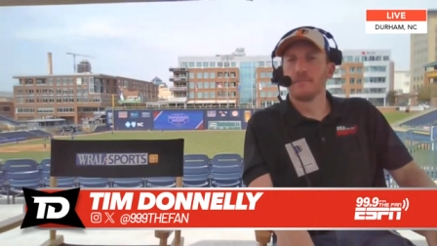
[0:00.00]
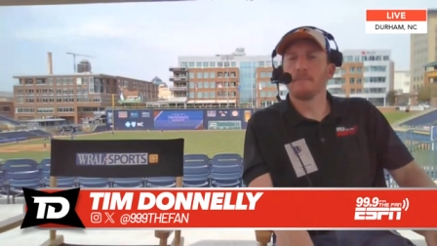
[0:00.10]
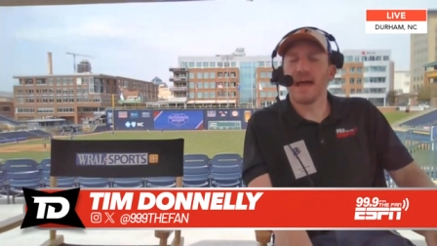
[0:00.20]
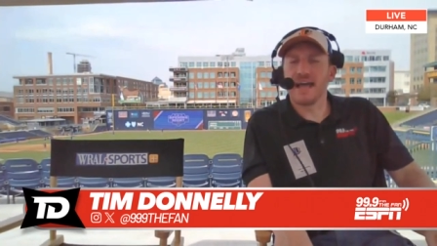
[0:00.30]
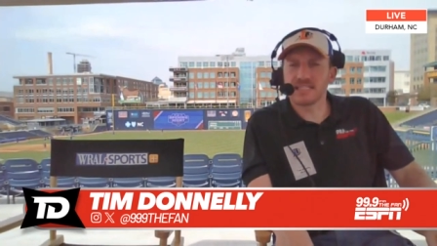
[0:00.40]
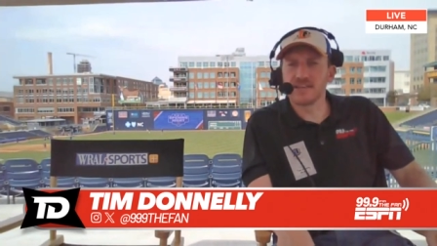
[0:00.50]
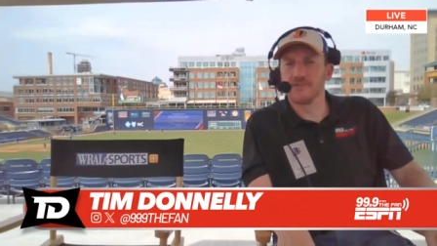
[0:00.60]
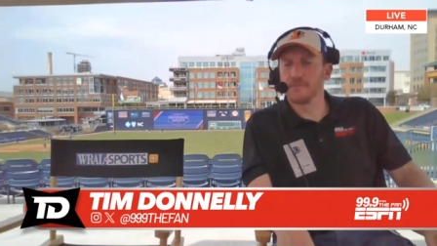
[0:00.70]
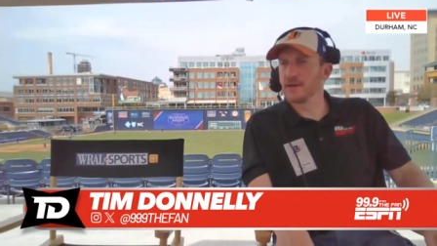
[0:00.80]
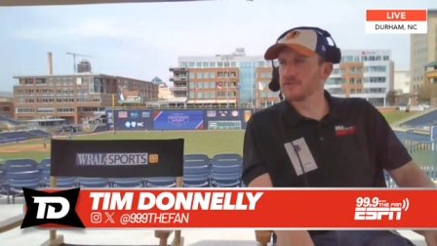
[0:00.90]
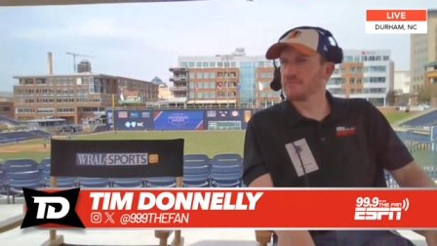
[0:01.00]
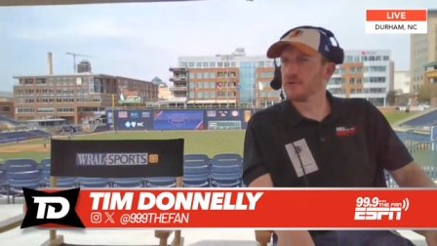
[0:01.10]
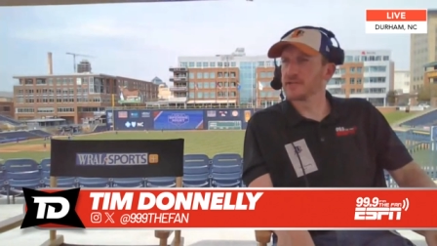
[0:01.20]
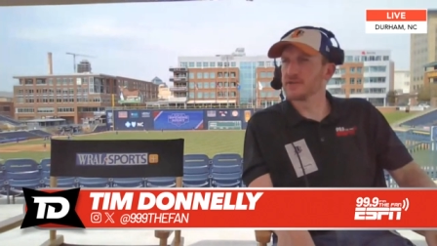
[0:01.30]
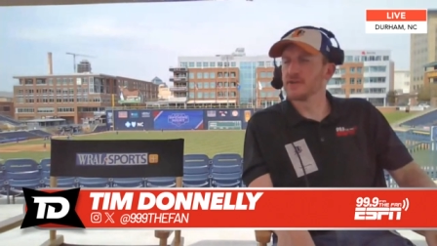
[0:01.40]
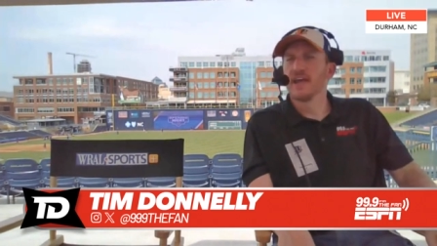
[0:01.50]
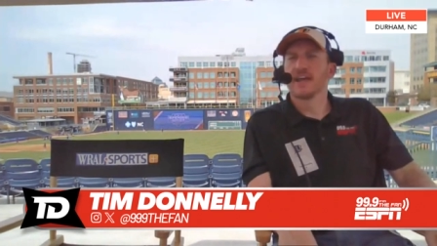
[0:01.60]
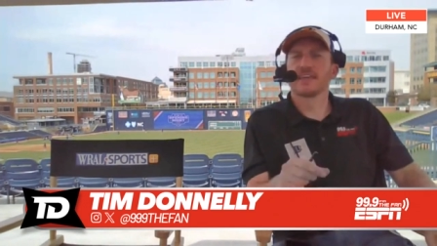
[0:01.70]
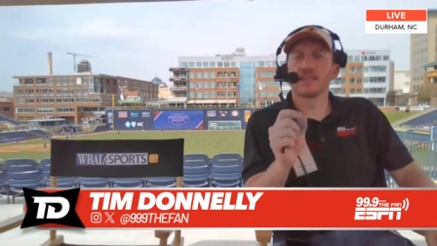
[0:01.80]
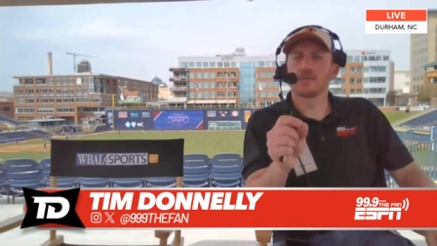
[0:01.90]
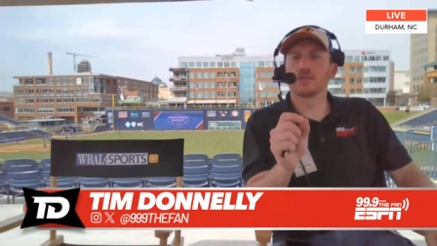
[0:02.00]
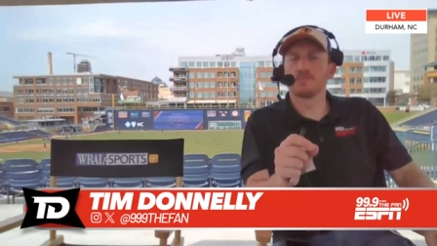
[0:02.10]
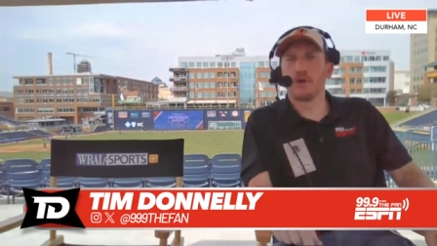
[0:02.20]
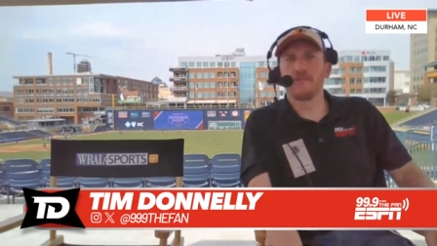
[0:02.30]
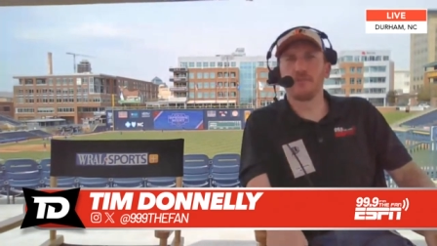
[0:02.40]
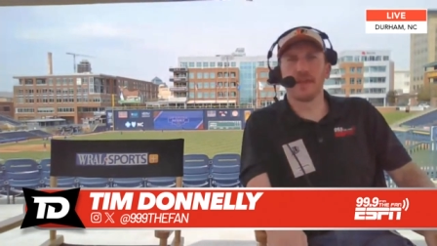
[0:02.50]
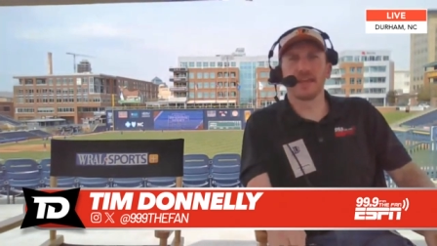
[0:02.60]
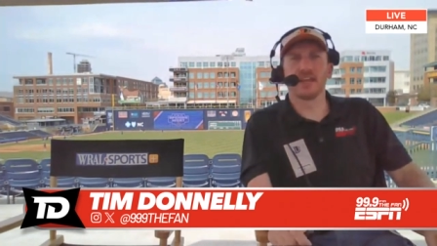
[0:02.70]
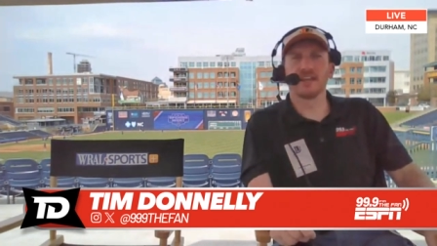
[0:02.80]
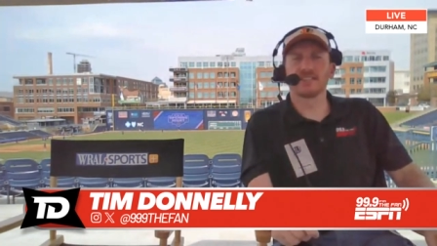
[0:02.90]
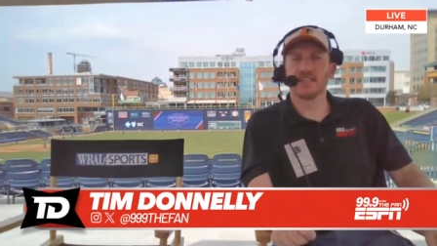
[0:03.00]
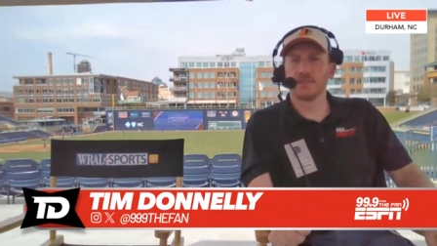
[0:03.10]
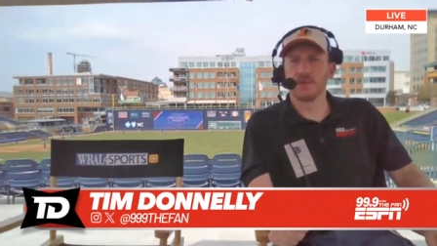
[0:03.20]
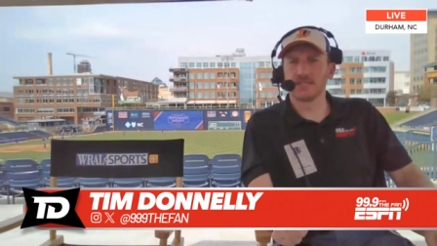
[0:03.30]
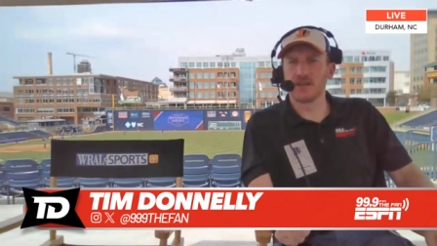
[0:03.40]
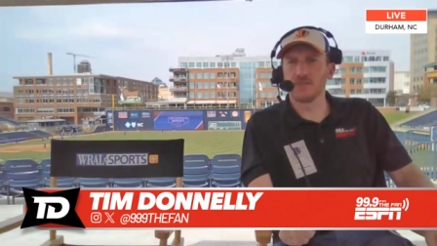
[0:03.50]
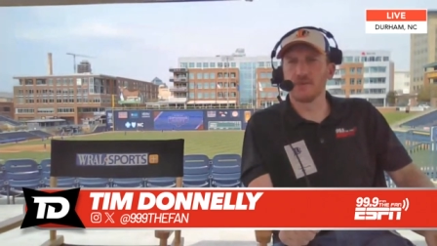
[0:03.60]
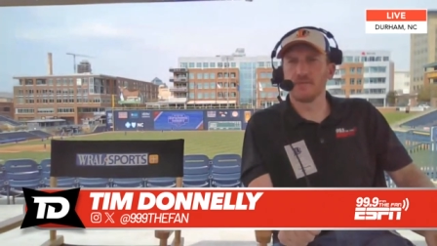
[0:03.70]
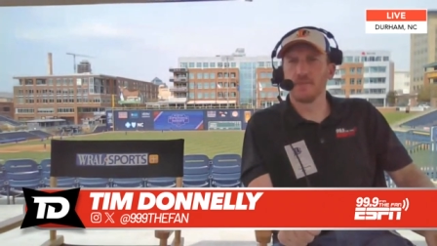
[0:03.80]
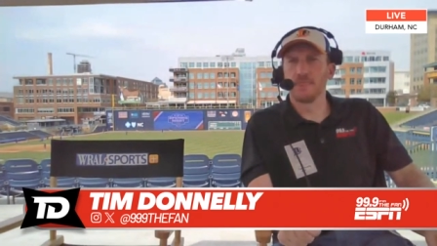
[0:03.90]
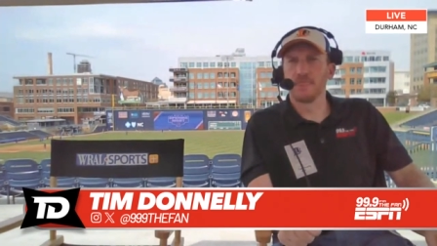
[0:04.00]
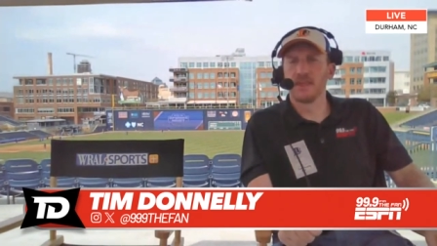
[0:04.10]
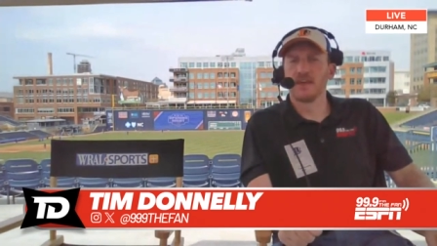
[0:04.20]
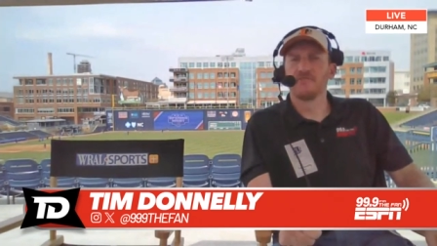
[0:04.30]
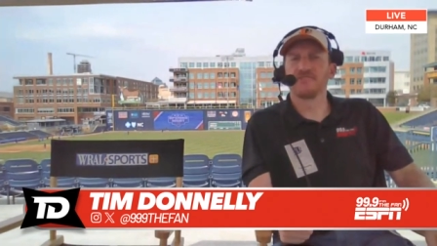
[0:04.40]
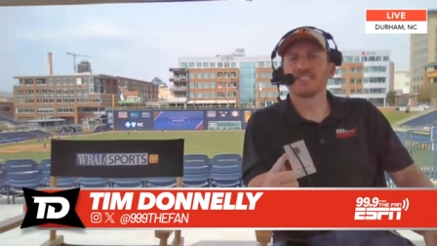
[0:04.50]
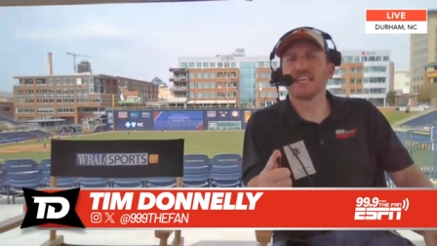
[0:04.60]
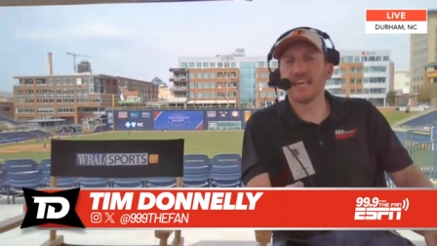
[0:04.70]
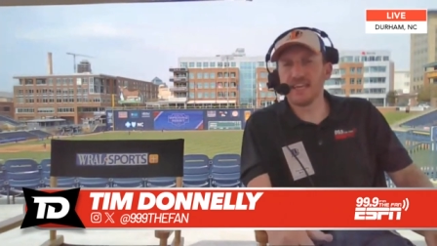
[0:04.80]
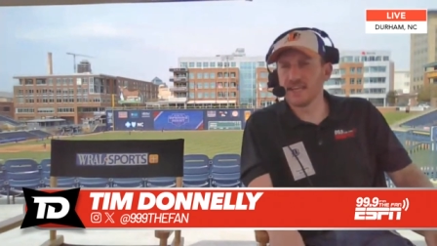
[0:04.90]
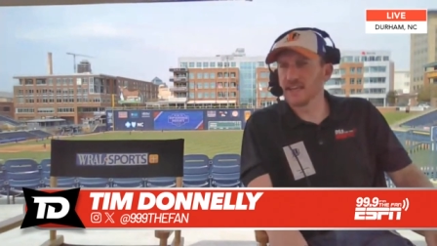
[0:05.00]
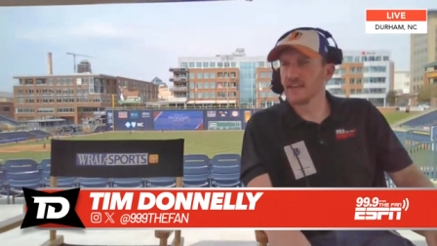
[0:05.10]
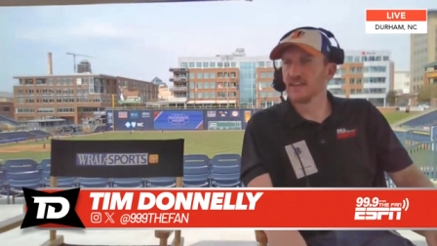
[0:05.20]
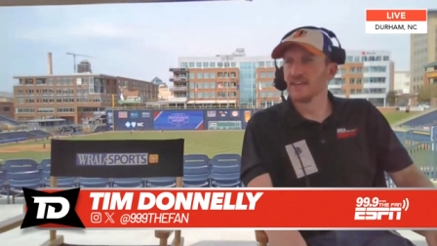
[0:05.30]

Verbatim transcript: Massive amounts of pressure. Guess what's part of playing in an N C double A tournament? Fatigue.